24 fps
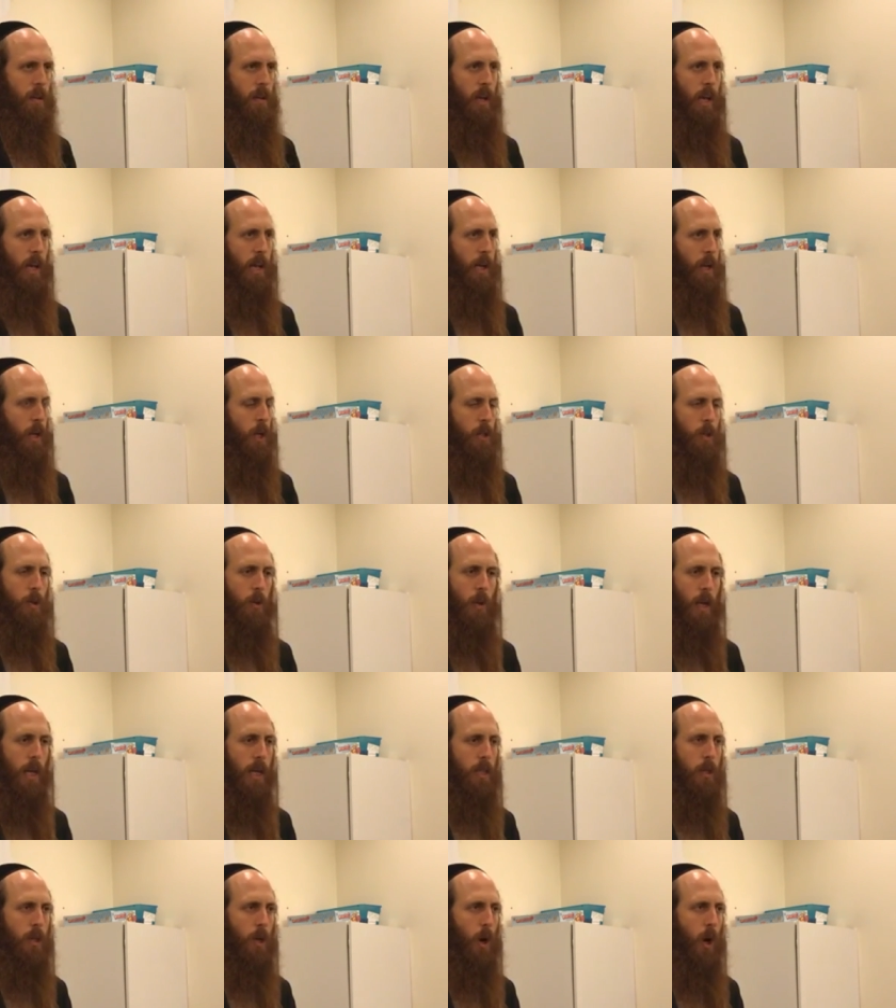And not to
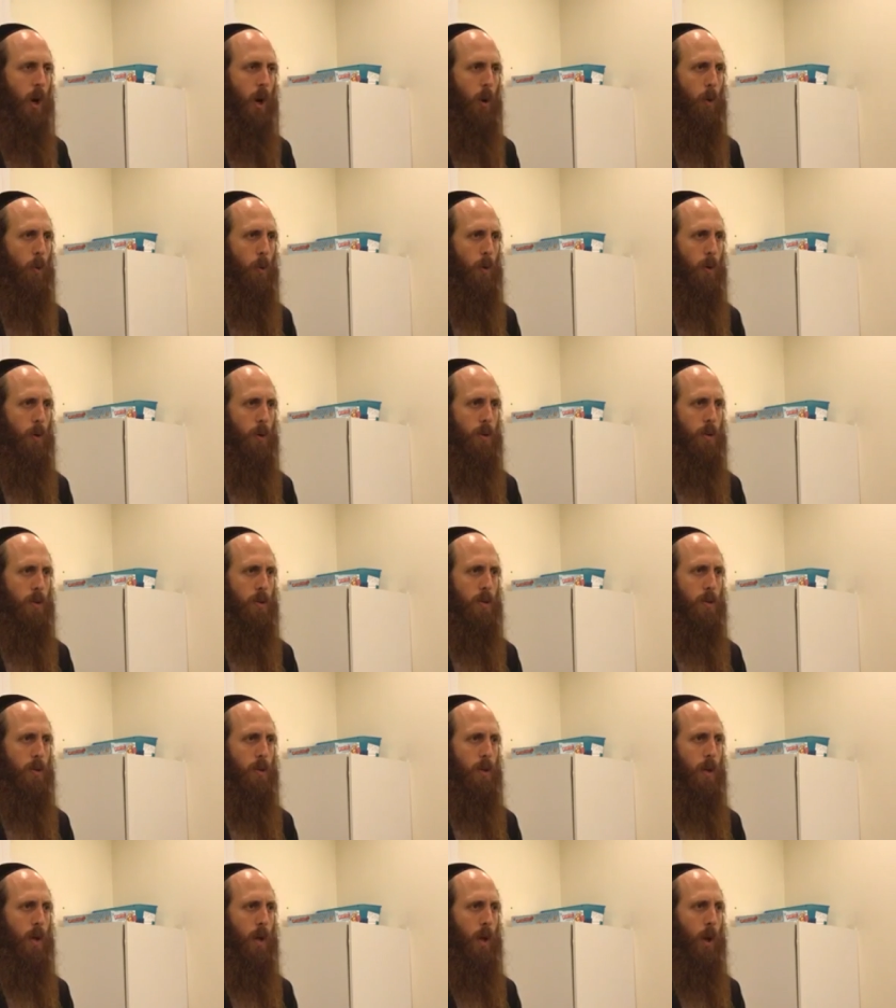let go.
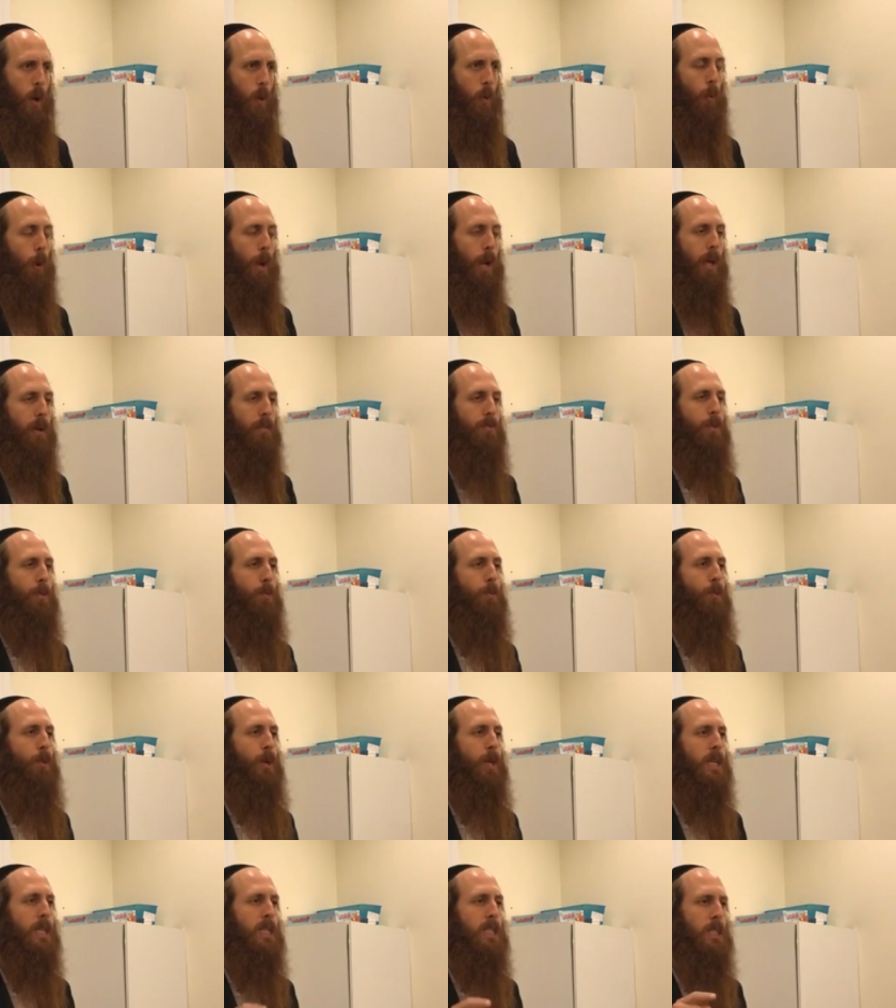Whatever
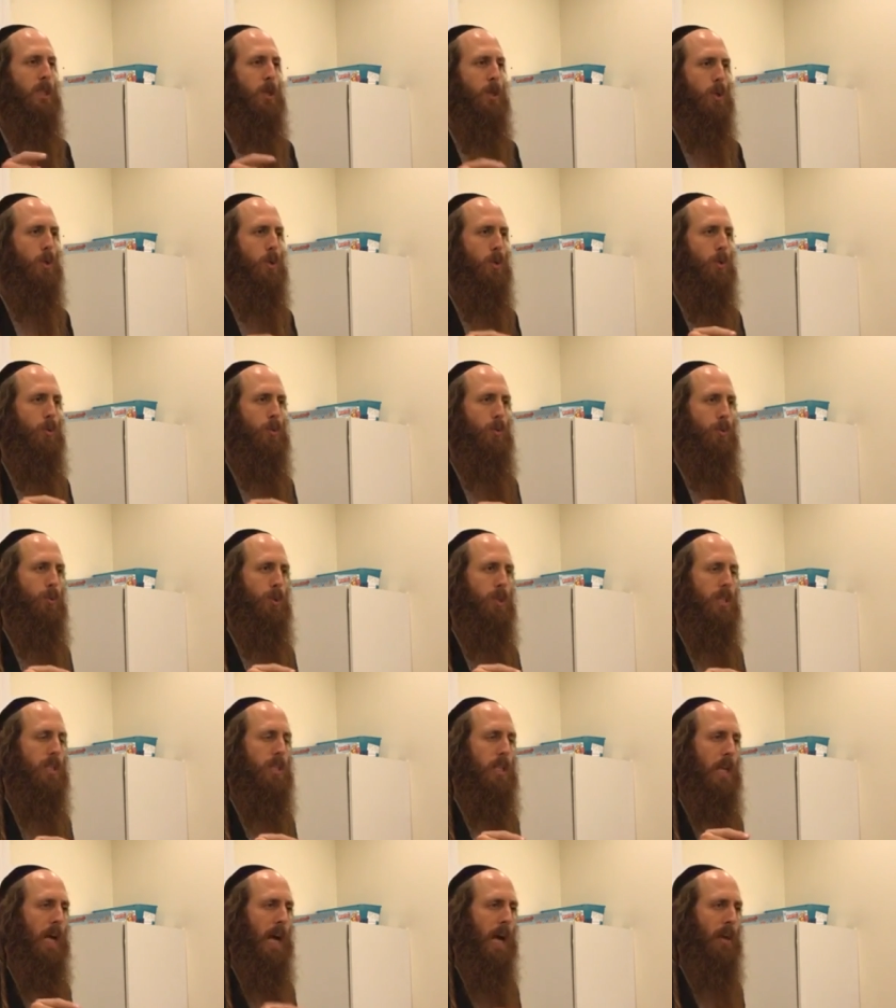brings you to real
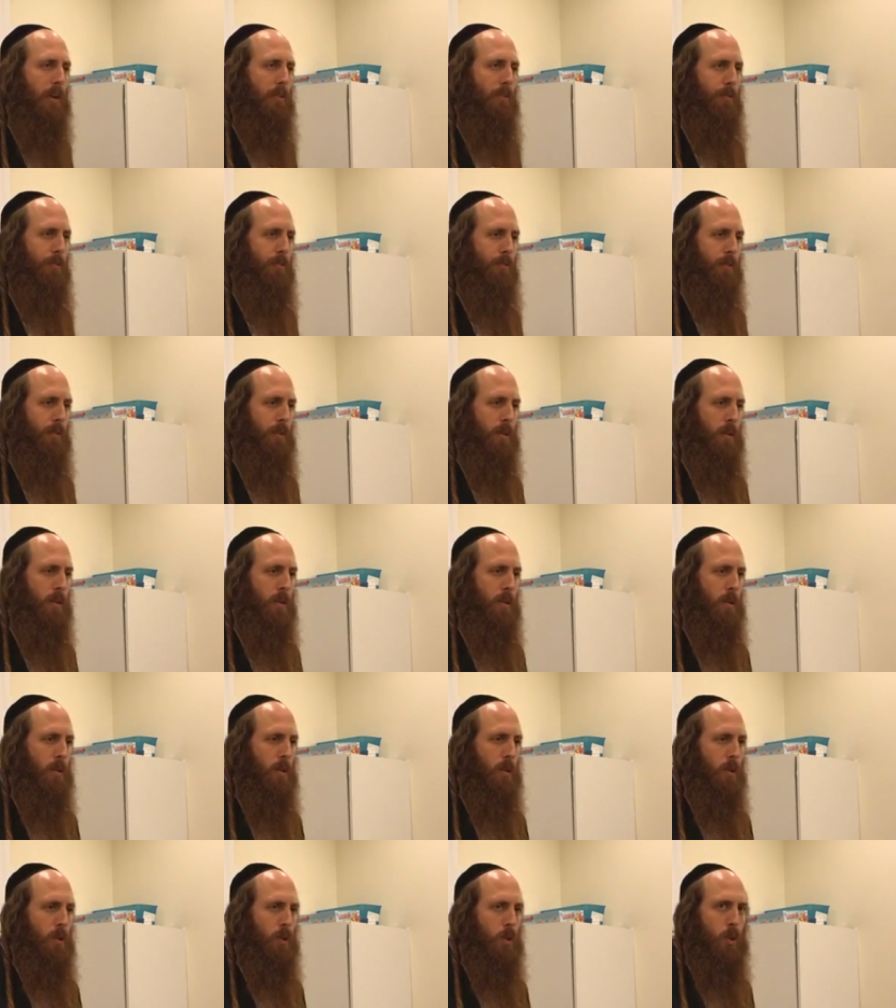life,
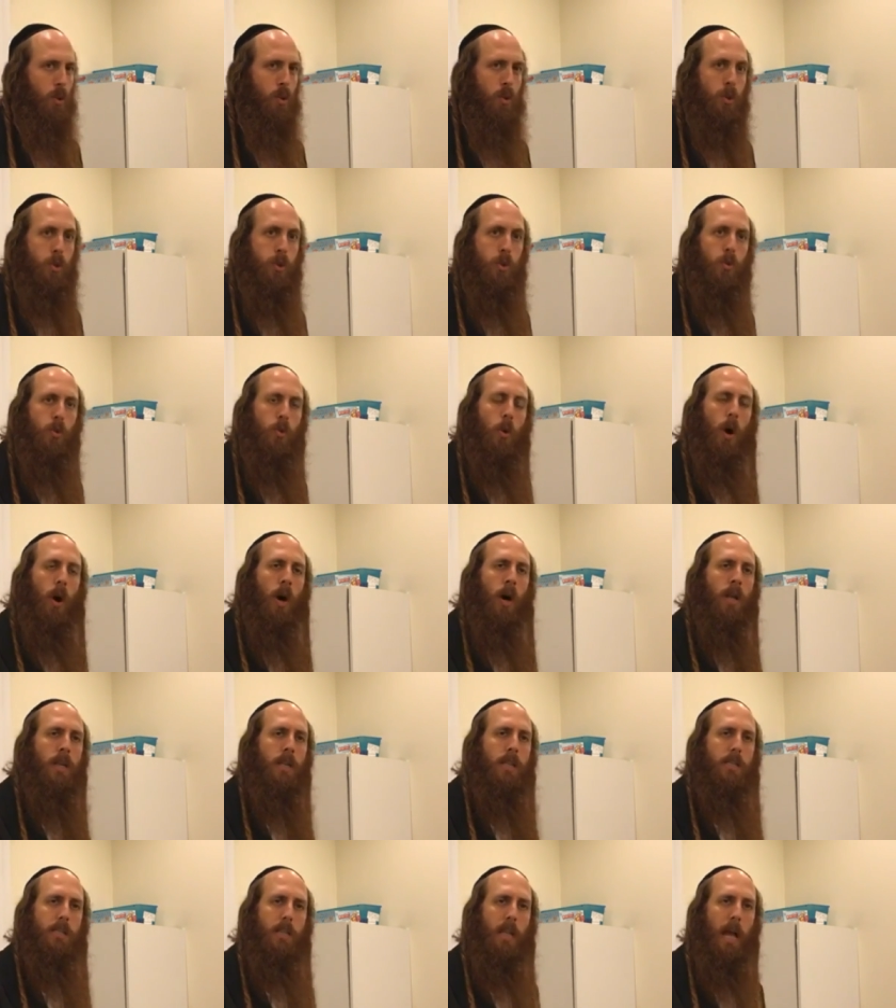to true,
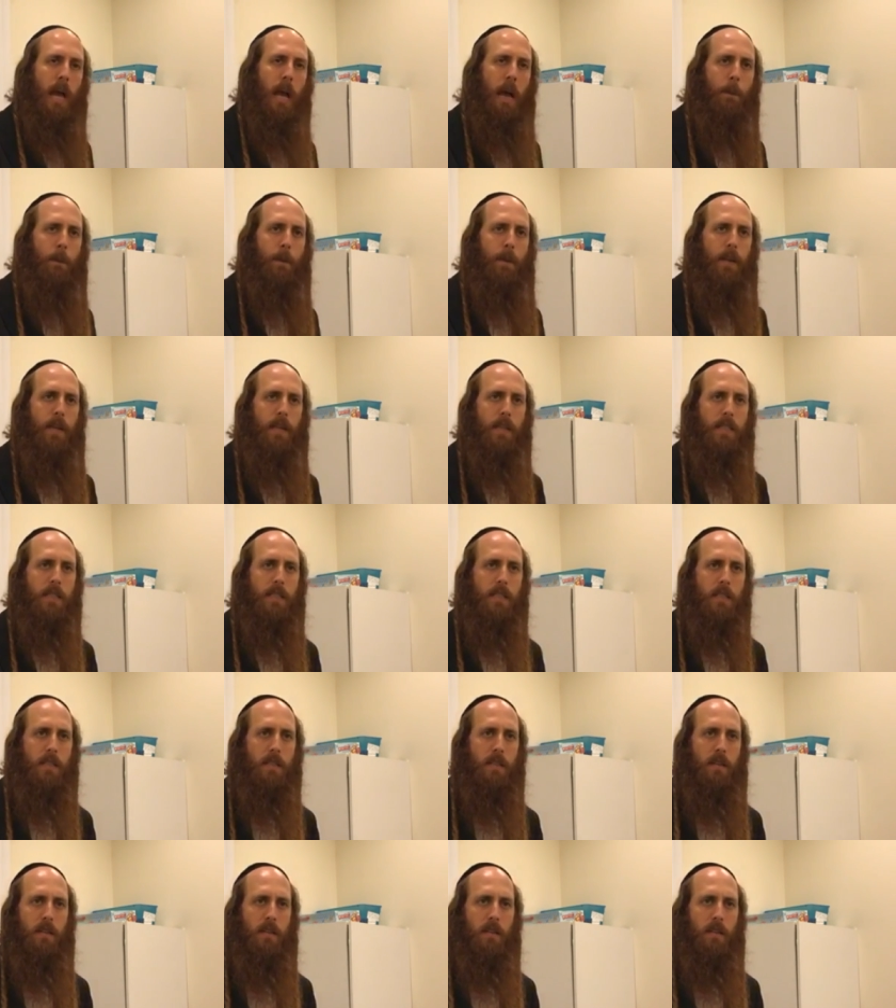honest happiness.